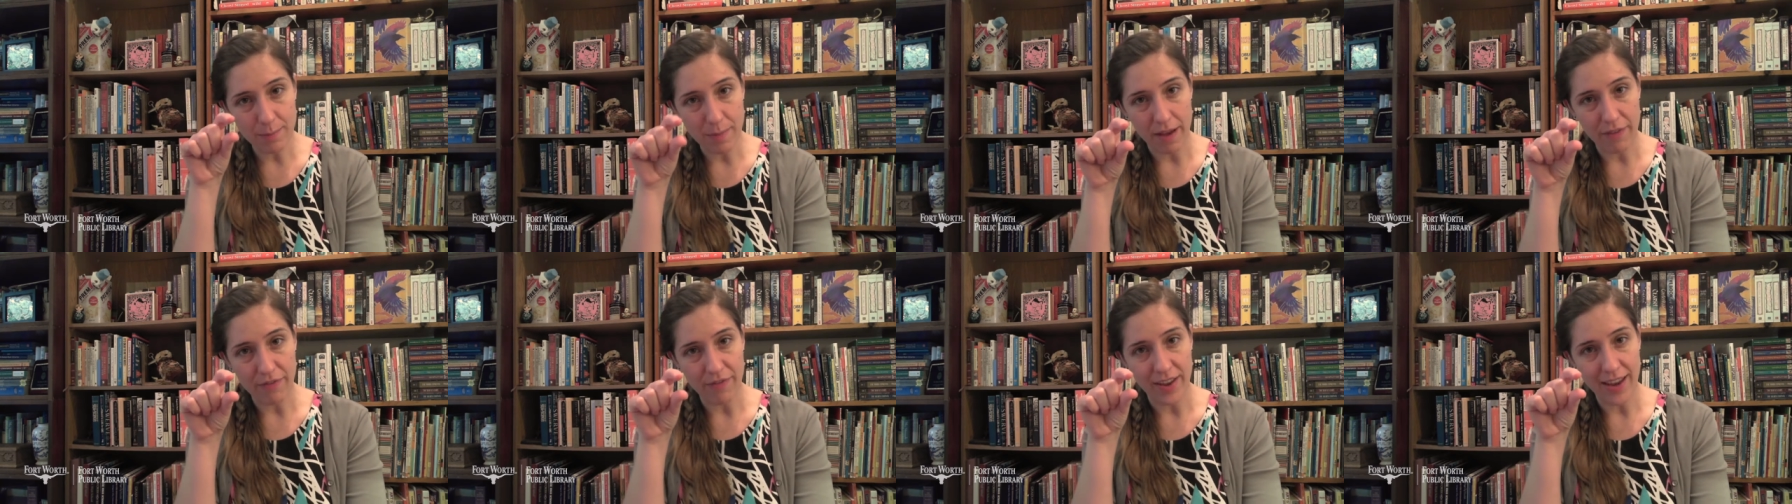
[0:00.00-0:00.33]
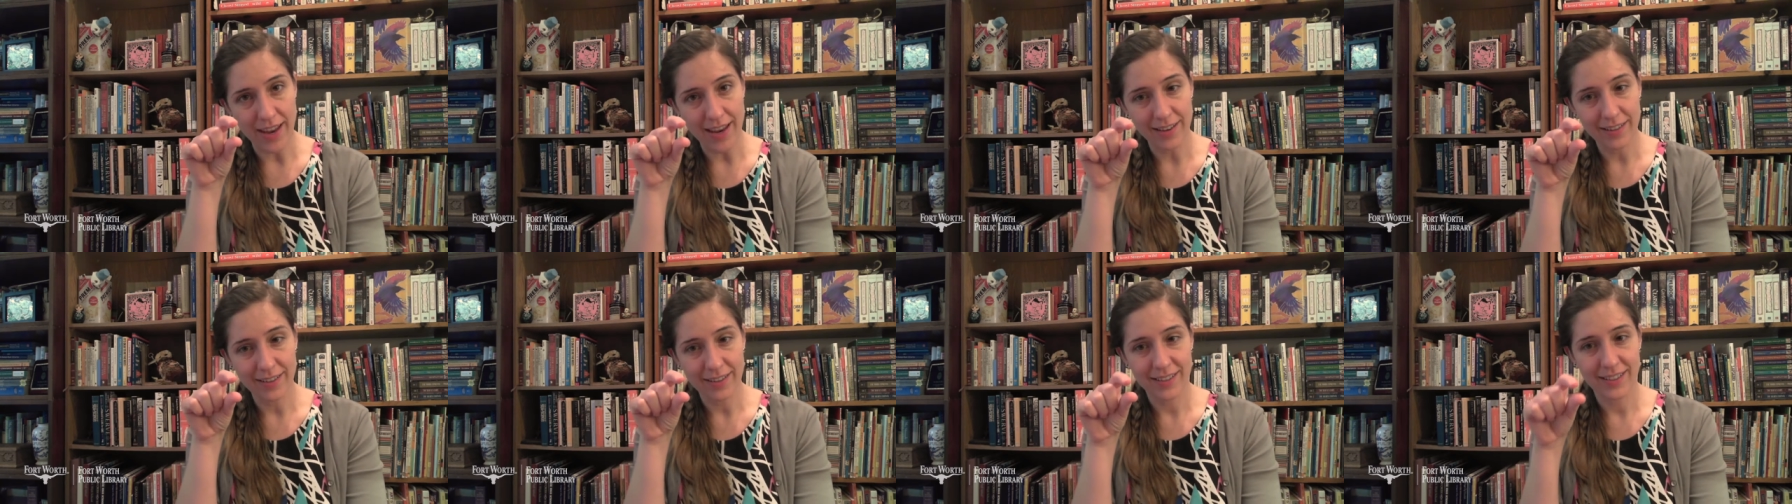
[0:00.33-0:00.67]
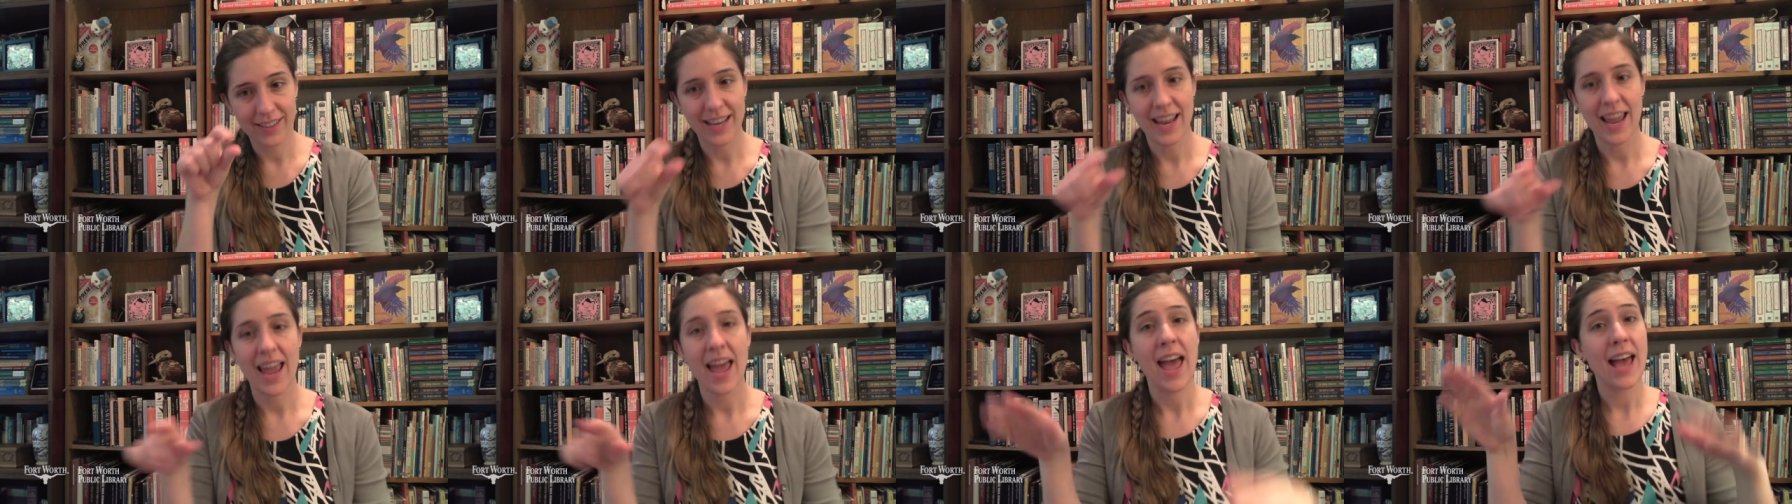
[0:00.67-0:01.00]
Muffet
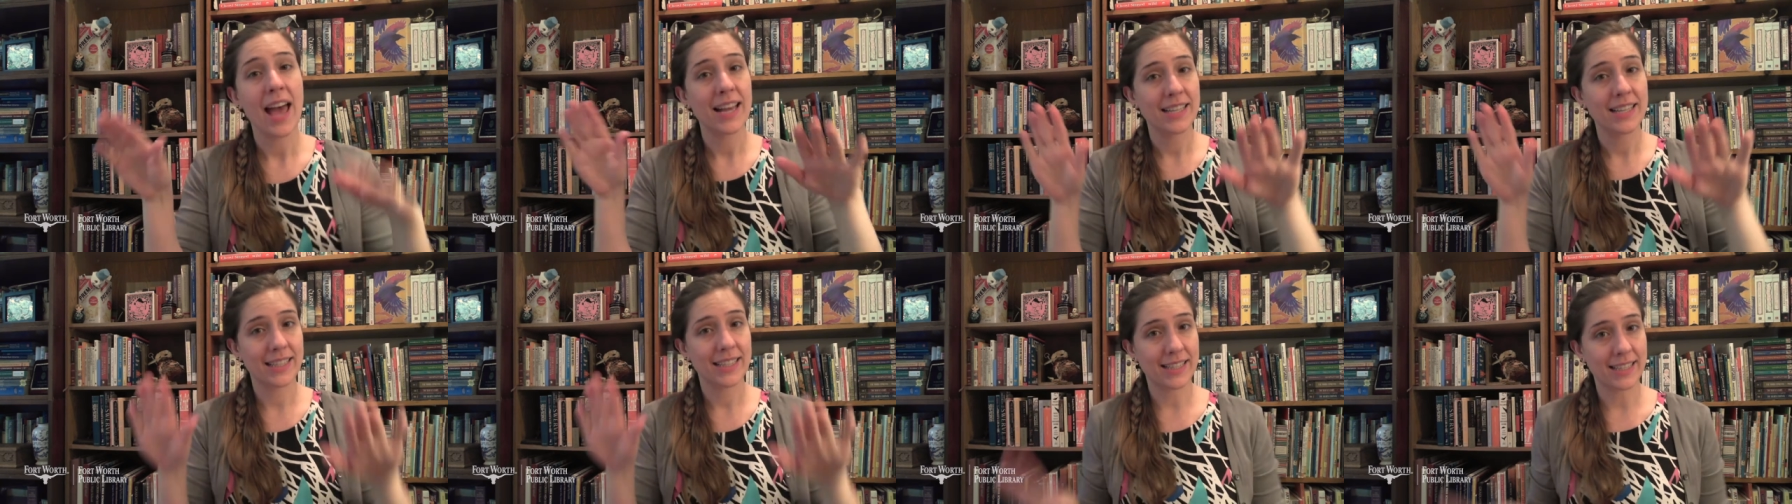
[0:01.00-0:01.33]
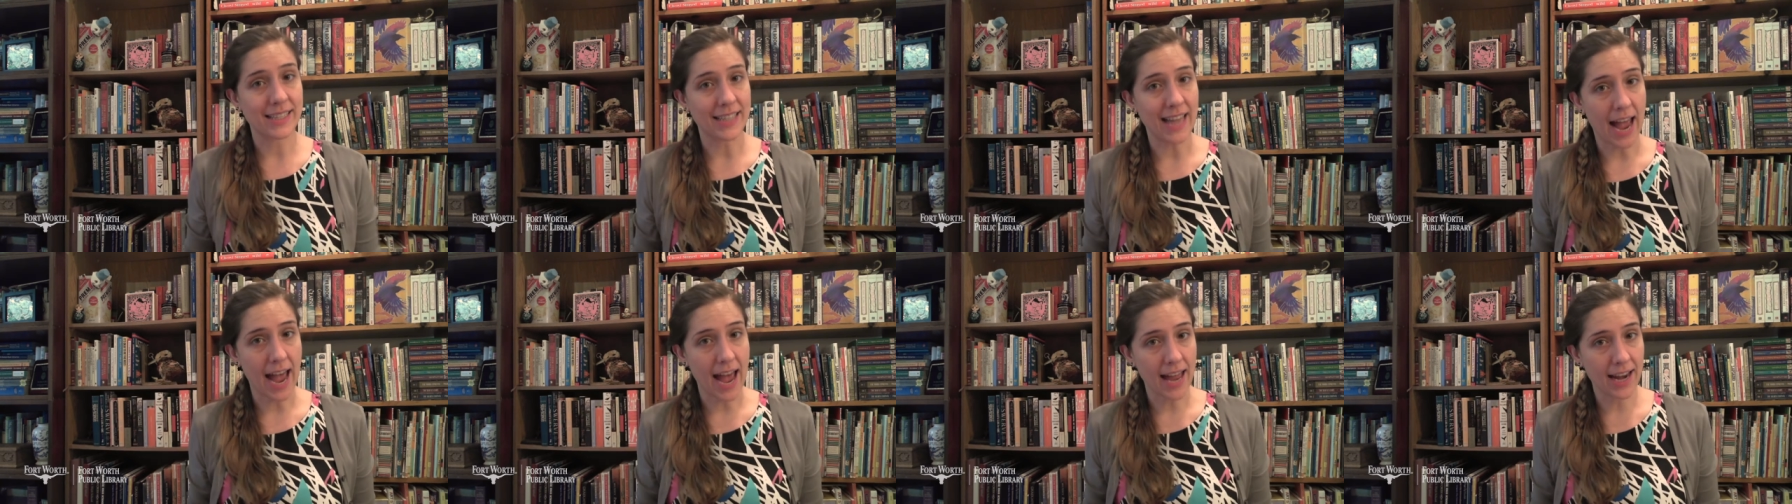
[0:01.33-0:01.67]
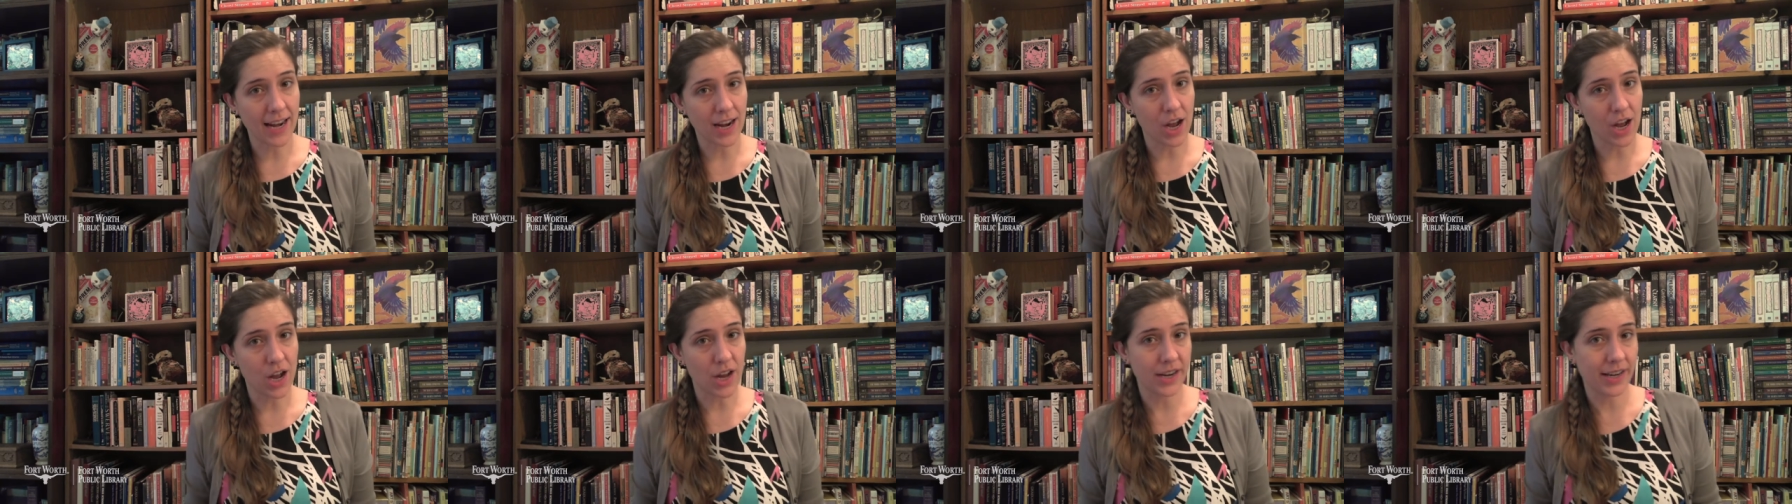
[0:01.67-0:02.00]

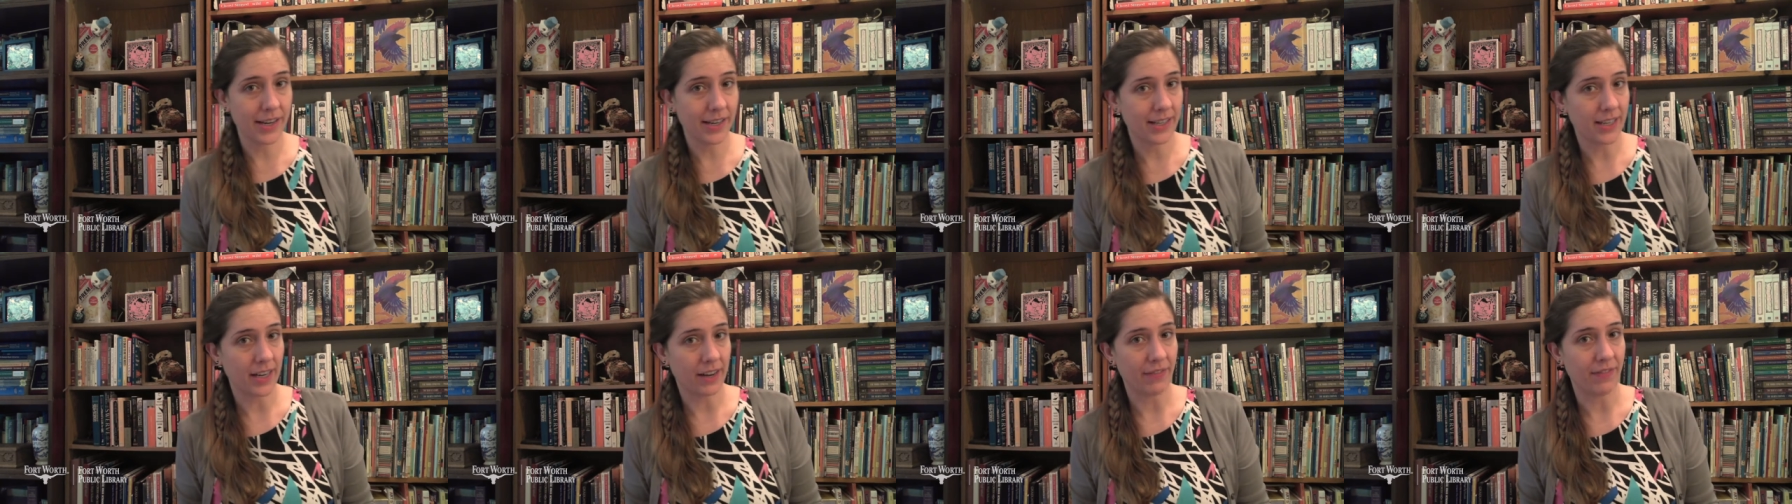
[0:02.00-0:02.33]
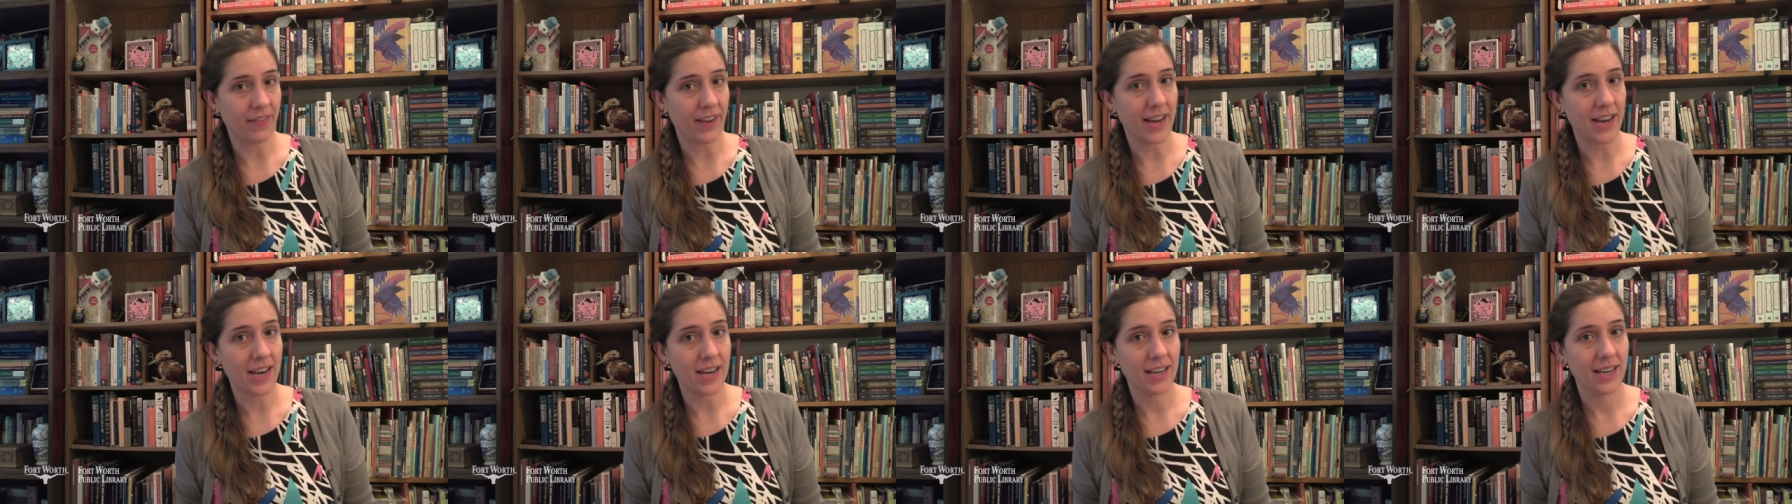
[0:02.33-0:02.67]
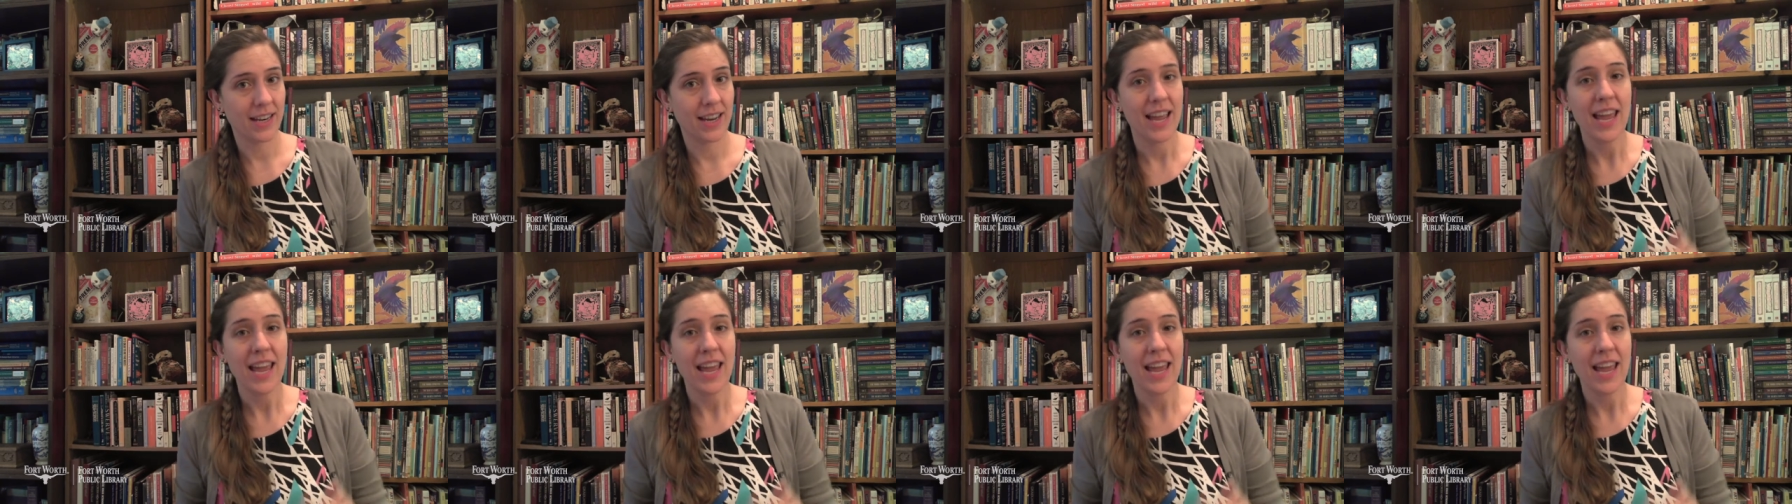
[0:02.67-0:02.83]
sat on a tuffet,